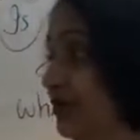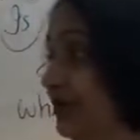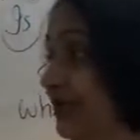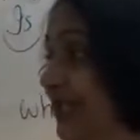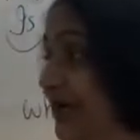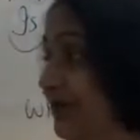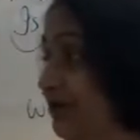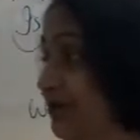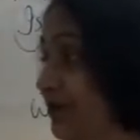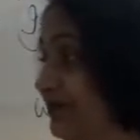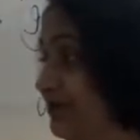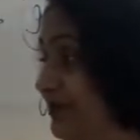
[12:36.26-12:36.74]
So
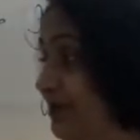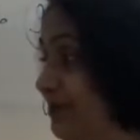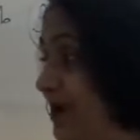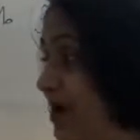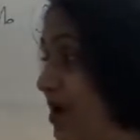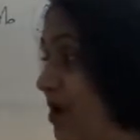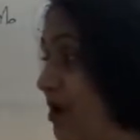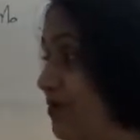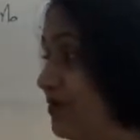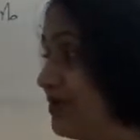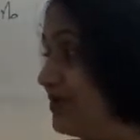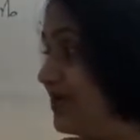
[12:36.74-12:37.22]
that was
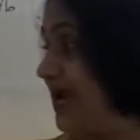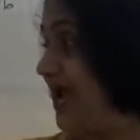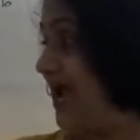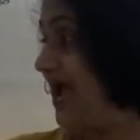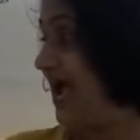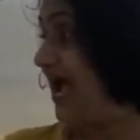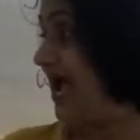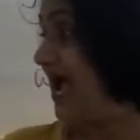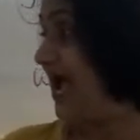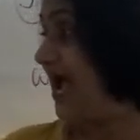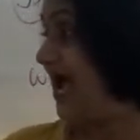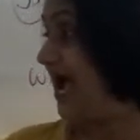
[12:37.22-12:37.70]
about
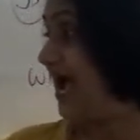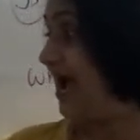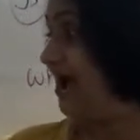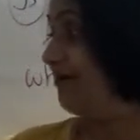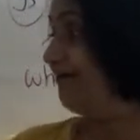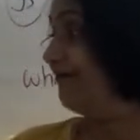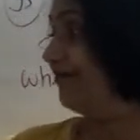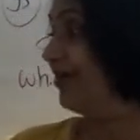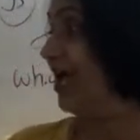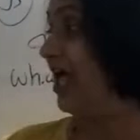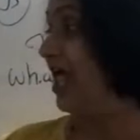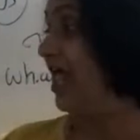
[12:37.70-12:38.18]
how
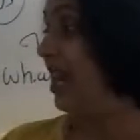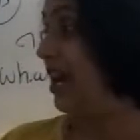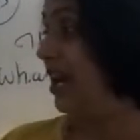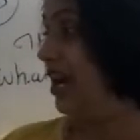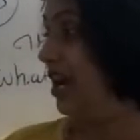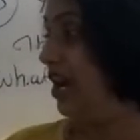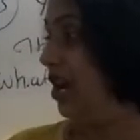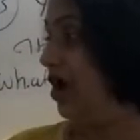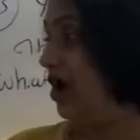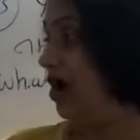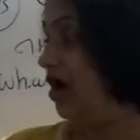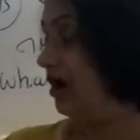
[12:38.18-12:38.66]

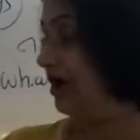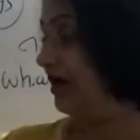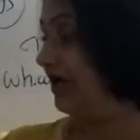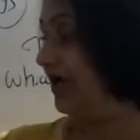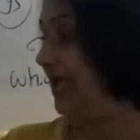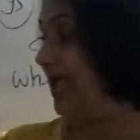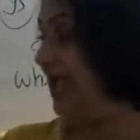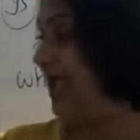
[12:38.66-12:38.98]
long.